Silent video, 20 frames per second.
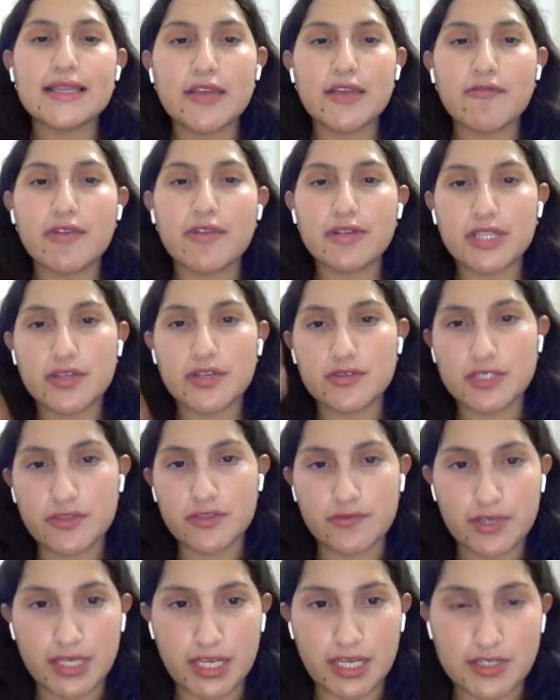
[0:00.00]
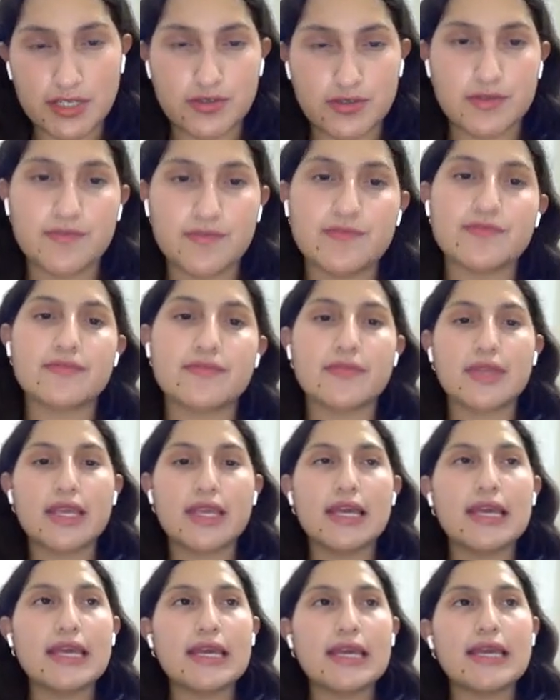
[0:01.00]
Then for the justification.
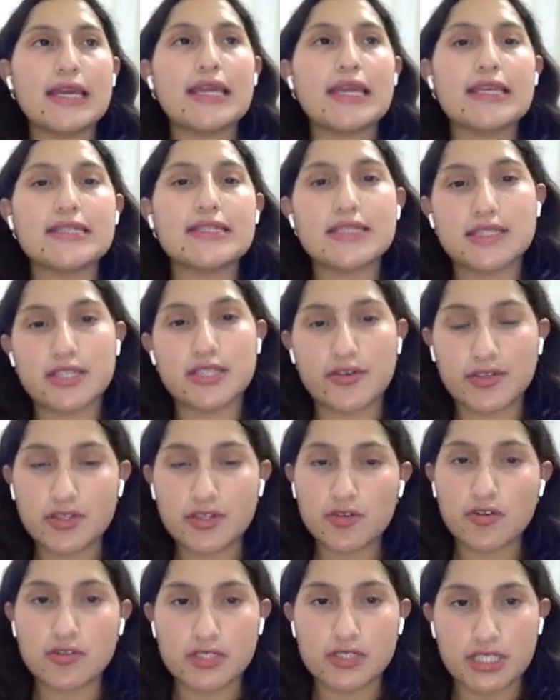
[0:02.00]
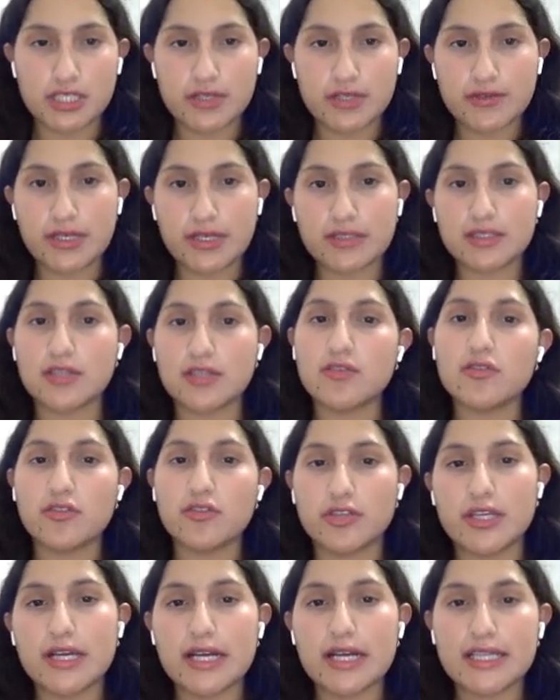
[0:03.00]
It's necessary to consider that
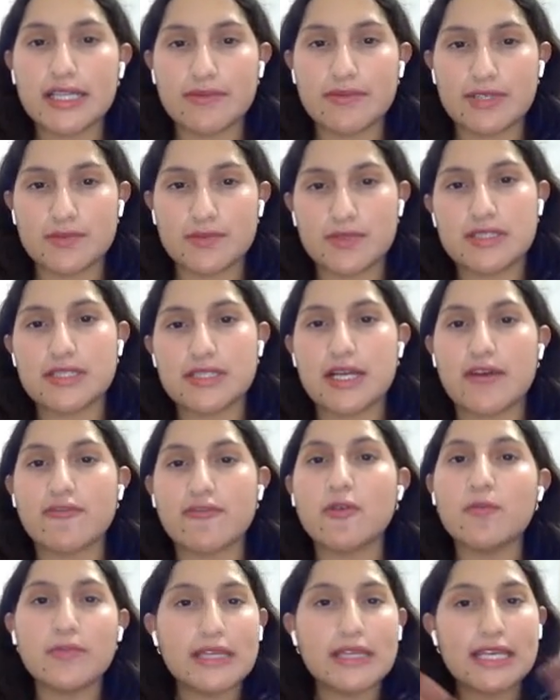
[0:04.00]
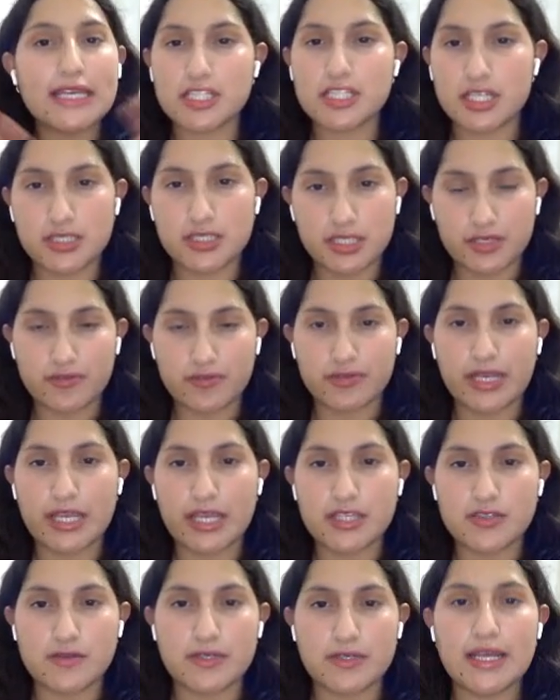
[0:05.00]
technological advancements have completely changed
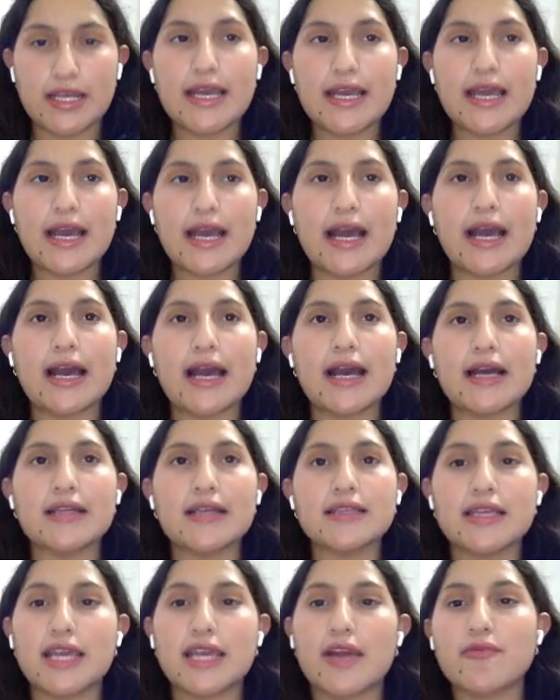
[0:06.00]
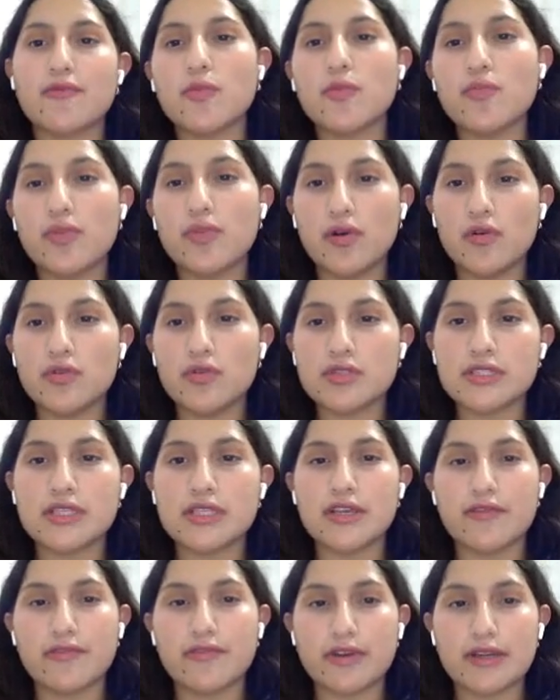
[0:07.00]
education, and they have proposed
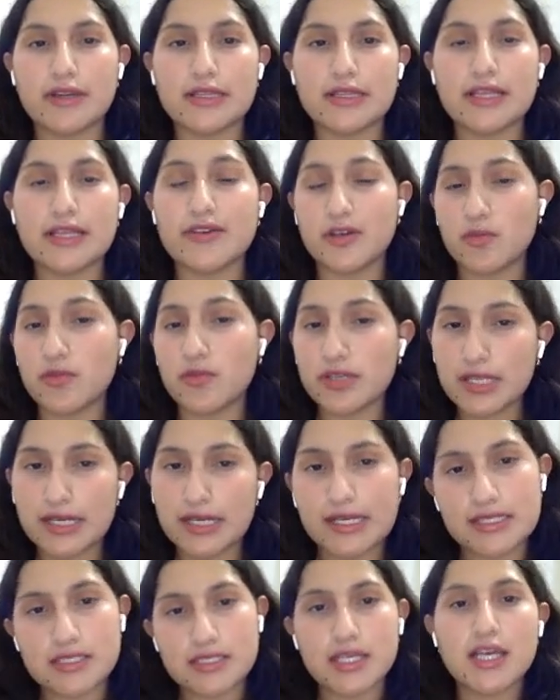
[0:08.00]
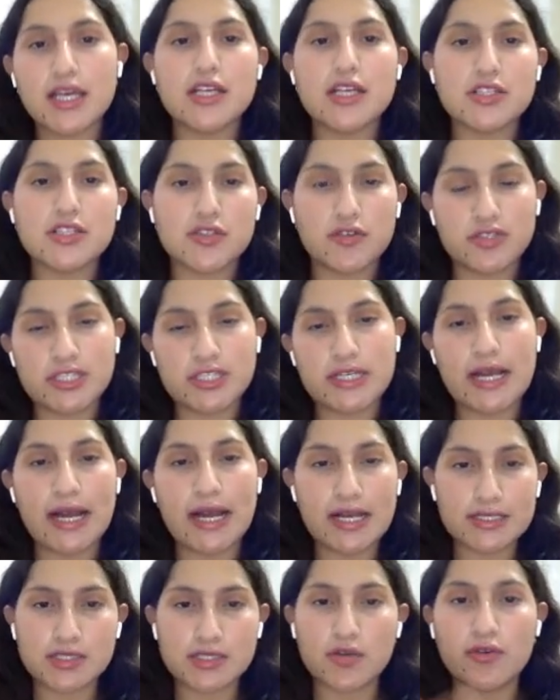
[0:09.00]
different learning modalities, such
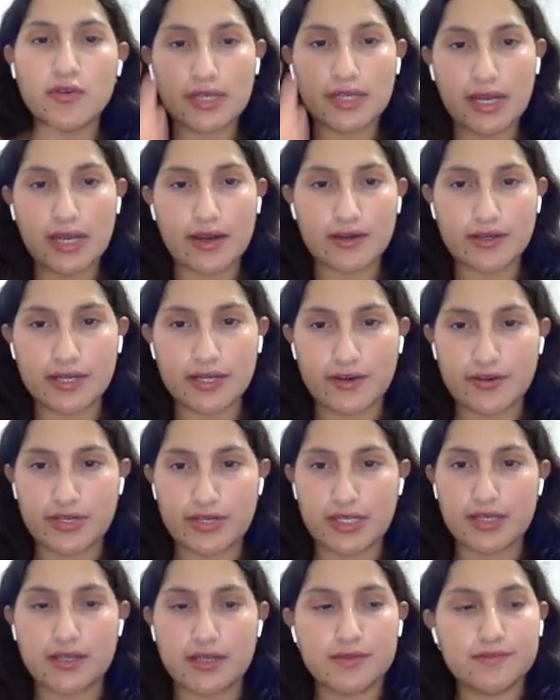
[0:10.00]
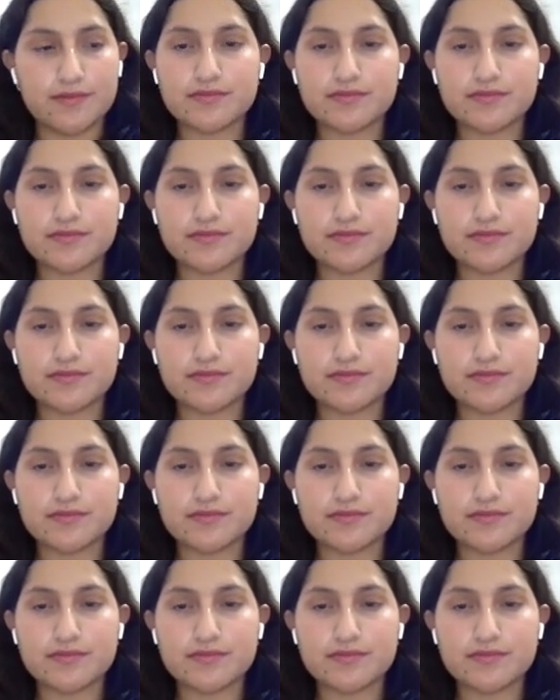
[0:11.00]
as online learning.